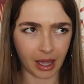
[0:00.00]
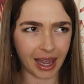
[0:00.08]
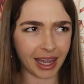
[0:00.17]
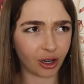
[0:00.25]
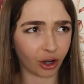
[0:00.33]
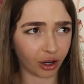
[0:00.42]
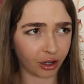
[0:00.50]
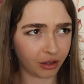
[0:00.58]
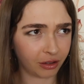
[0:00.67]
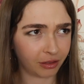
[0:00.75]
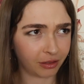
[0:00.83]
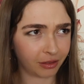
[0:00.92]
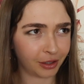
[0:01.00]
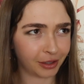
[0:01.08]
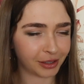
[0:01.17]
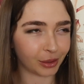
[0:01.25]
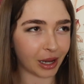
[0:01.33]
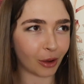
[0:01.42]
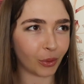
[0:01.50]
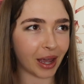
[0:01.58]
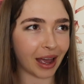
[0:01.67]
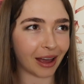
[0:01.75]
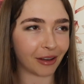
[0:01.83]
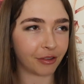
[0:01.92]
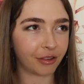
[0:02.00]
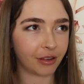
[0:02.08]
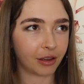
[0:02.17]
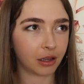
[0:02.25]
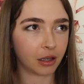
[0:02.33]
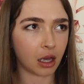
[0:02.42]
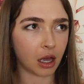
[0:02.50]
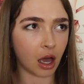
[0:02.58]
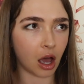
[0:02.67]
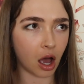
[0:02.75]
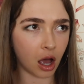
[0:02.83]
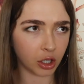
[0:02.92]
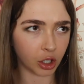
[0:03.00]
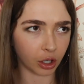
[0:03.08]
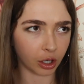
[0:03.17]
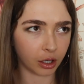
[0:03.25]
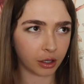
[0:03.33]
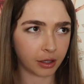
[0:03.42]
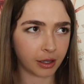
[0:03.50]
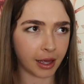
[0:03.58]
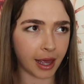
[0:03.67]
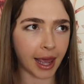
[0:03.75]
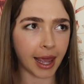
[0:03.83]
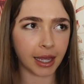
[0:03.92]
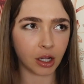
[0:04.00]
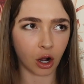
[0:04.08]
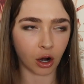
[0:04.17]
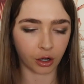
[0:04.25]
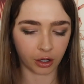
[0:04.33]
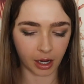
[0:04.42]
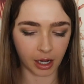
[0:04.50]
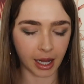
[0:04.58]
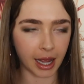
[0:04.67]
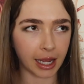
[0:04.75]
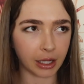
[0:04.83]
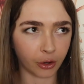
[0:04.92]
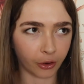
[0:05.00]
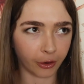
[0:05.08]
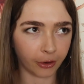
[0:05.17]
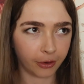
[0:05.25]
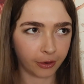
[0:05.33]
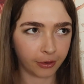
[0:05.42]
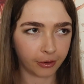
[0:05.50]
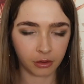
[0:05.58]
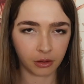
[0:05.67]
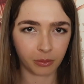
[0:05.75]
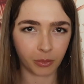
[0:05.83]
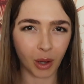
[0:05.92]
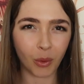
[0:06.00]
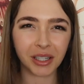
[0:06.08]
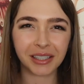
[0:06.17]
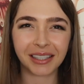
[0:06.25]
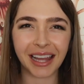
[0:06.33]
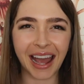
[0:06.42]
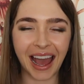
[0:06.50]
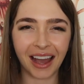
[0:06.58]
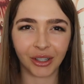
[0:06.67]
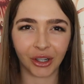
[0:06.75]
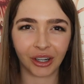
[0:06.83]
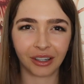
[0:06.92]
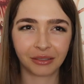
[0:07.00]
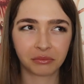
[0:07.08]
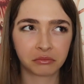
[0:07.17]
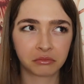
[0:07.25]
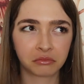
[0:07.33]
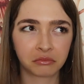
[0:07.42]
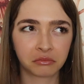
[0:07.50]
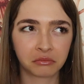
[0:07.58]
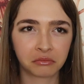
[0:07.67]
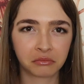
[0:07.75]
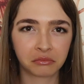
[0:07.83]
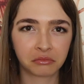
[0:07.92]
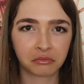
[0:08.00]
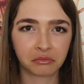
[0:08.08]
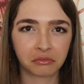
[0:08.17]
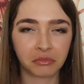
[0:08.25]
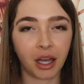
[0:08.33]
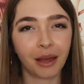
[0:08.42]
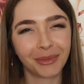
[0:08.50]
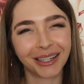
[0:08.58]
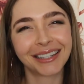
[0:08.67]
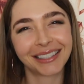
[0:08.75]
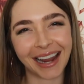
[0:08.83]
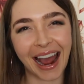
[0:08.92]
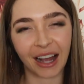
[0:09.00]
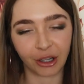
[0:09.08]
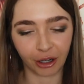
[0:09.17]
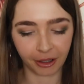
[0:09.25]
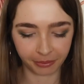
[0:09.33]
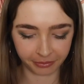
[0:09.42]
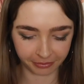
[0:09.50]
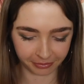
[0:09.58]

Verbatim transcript: Agar. So now we have agar, agar, and agar. I wanted to say agar. I'm going to say agar.